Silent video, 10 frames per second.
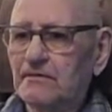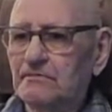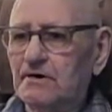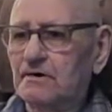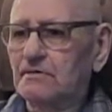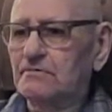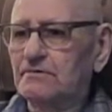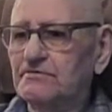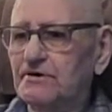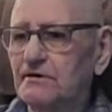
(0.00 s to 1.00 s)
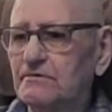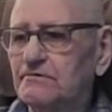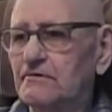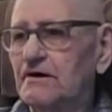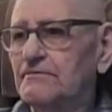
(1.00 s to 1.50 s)
Well, we was out on the
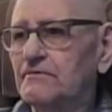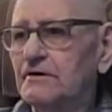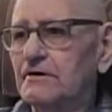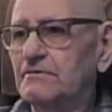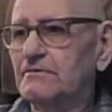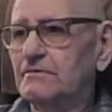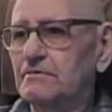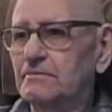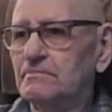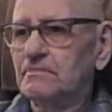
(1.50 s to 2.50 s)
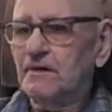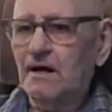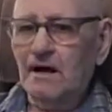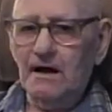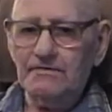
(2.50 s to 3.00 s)
rifle range.
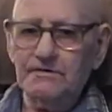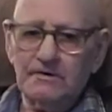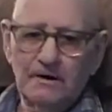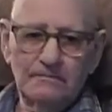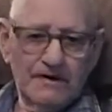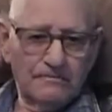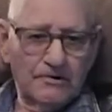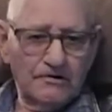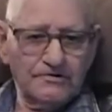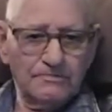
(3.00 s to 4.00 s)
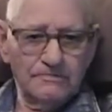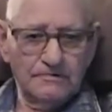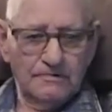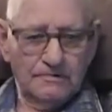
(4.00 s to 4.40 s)
I think I made marksman,